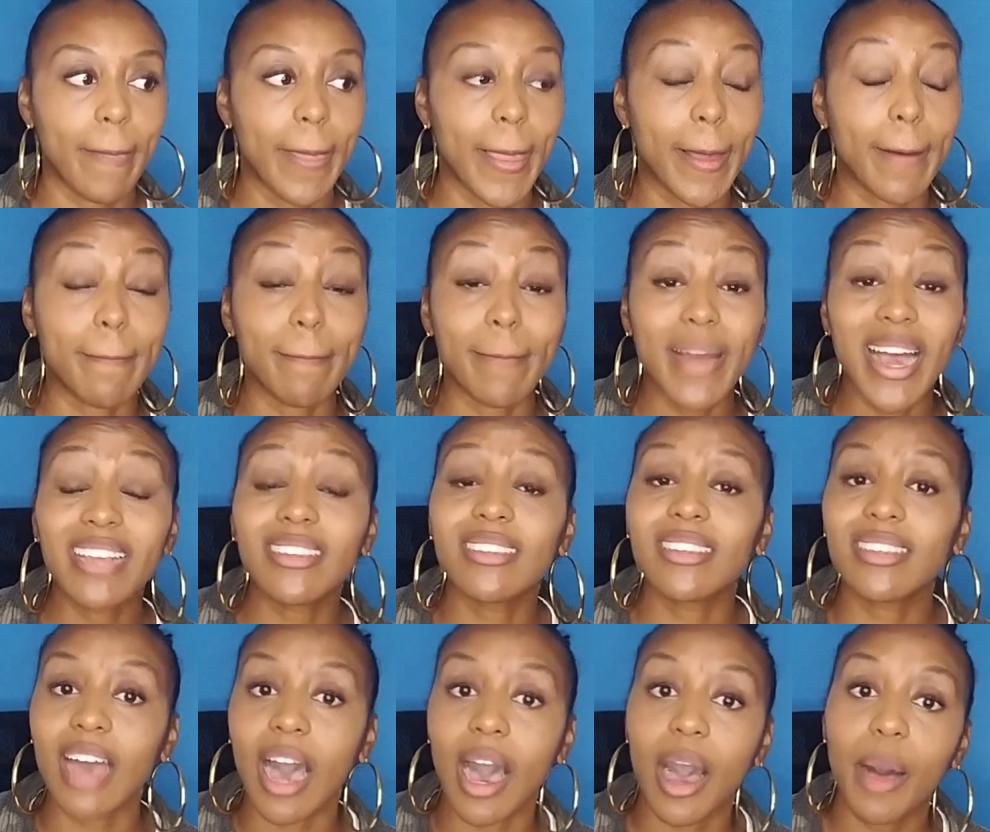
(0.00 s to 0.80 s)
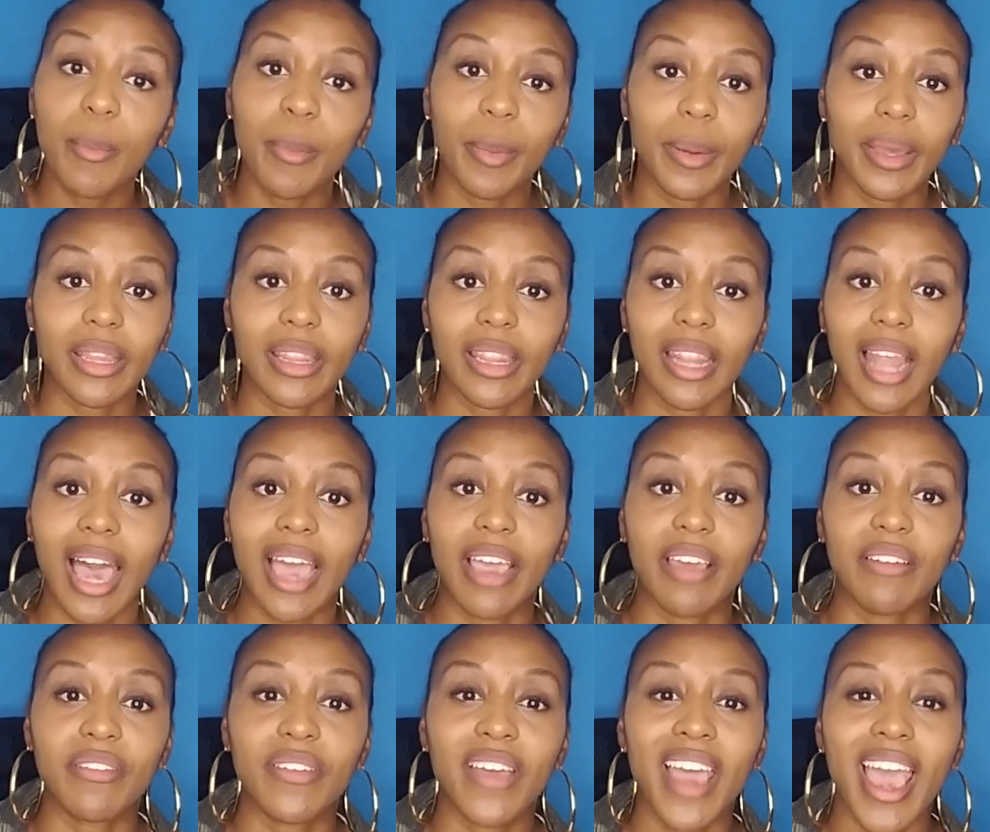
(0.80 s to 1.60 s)
mess up in
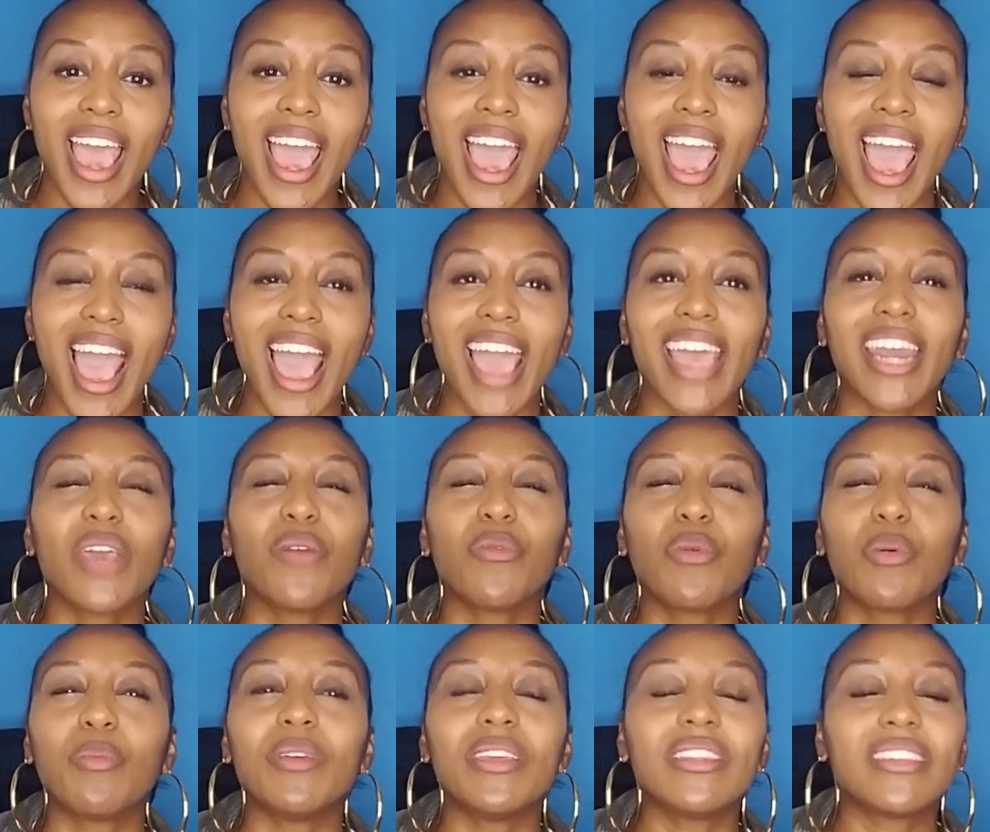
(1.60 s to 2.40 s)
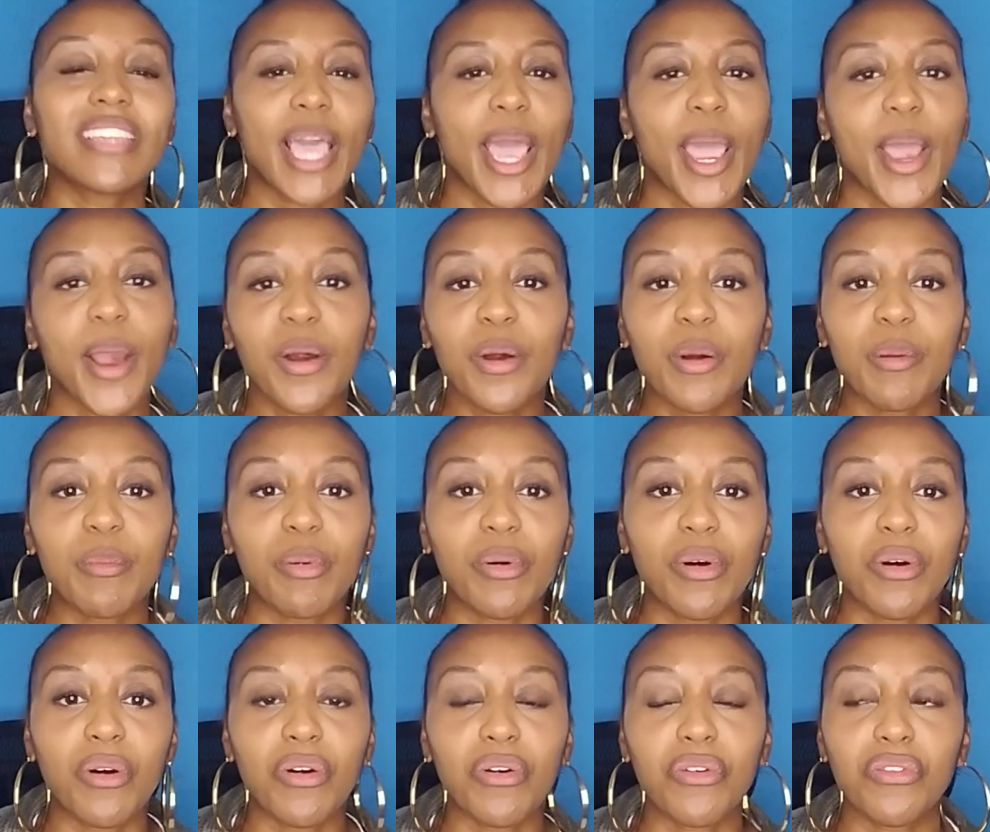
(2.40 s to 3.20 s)
life. And it would be
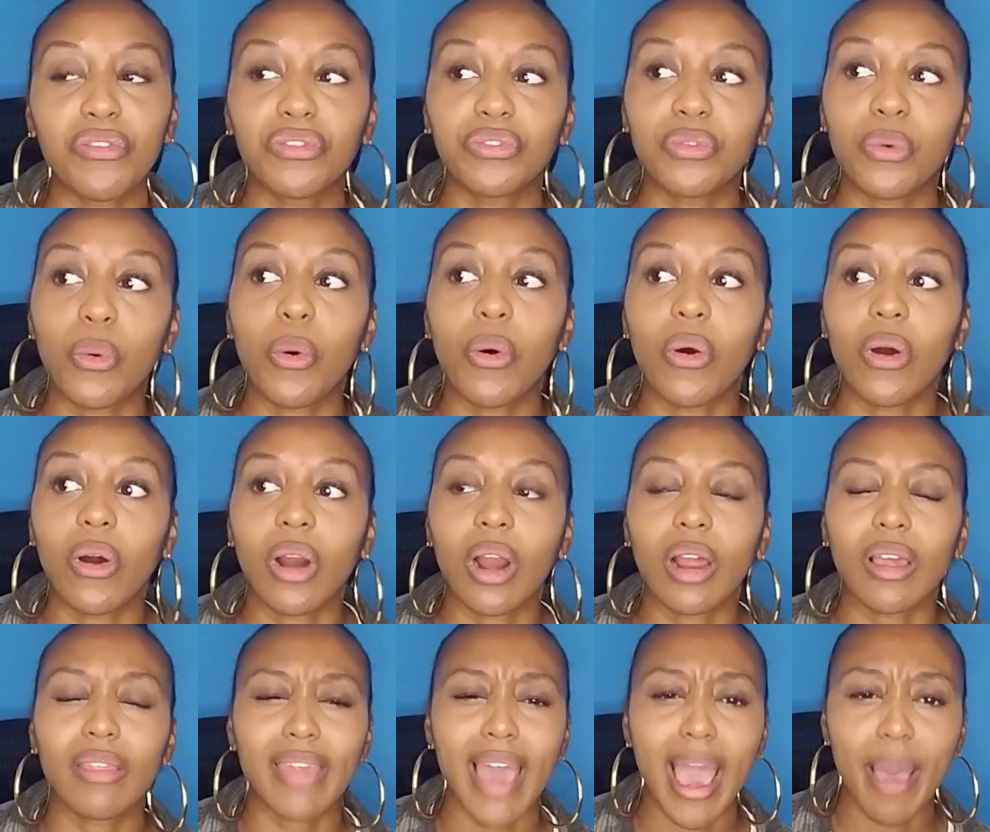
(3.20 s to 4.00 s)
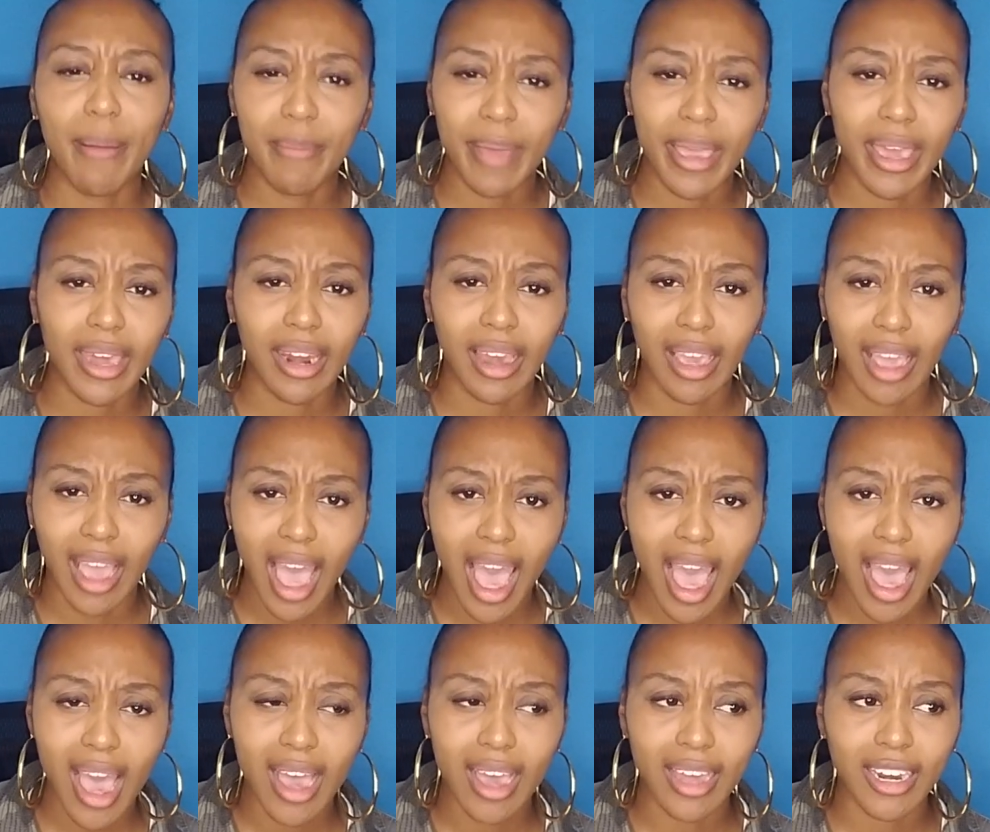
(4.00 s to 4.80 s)
terrible for that man of
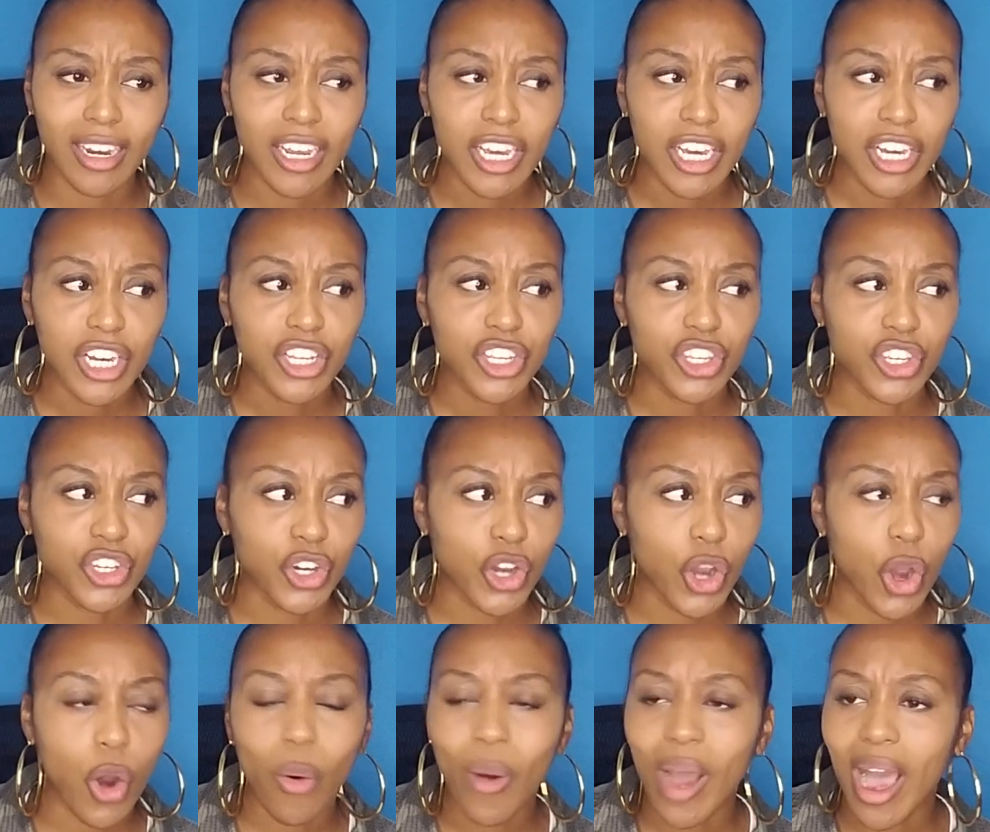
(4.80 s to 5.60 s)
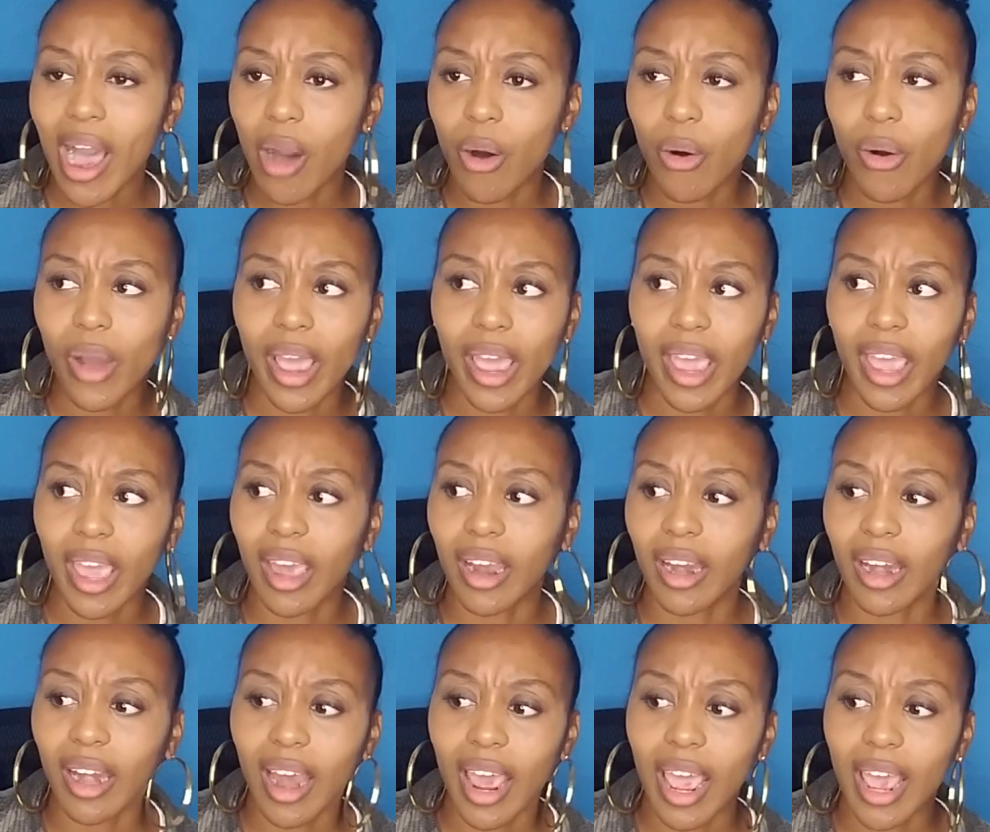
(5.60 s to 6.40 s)
God to go out
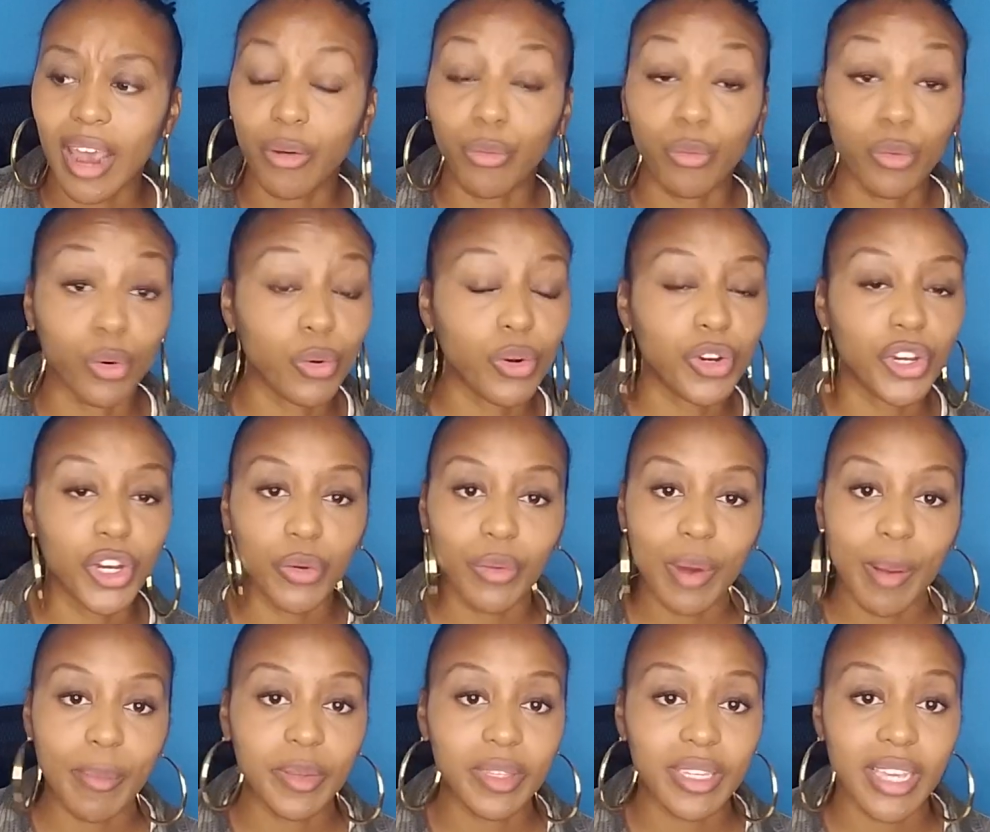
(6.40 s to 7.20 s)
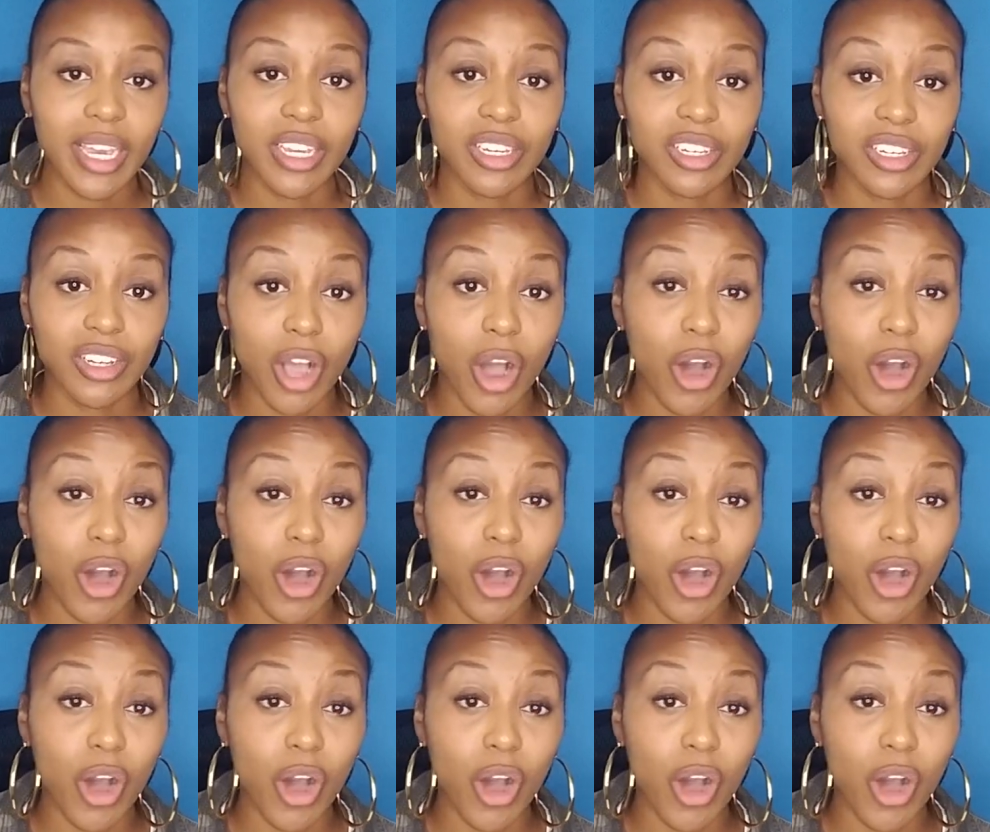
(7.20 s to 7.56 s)
and ruin your reputation.